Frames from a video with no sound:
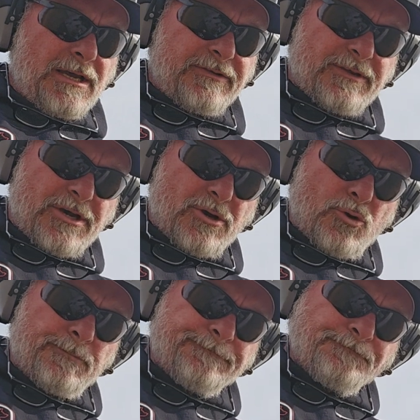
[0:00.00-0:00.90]

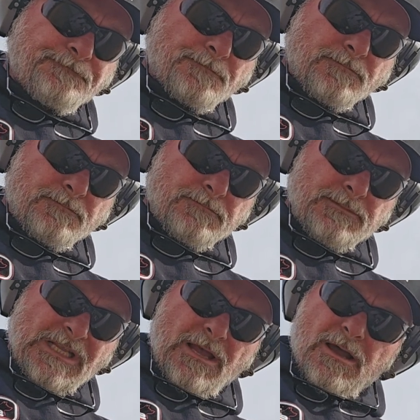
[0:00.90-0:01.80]
So
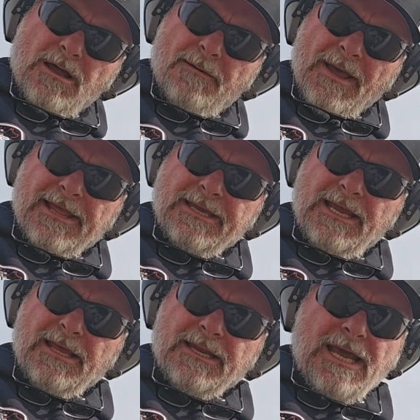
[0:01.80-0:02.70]
at the
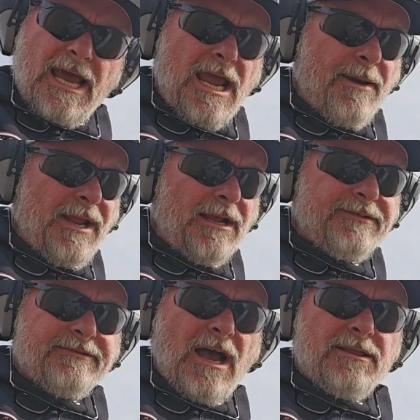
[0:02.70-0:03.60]
end of the day,
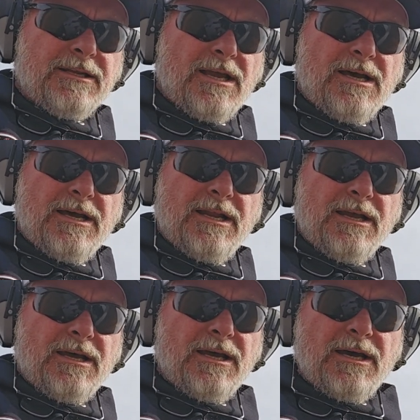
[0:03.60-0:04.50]
it's a solid gun.
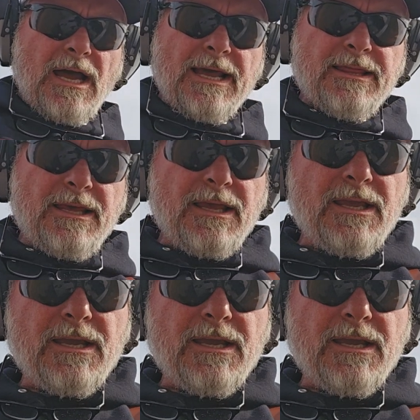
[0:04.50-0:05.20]
I think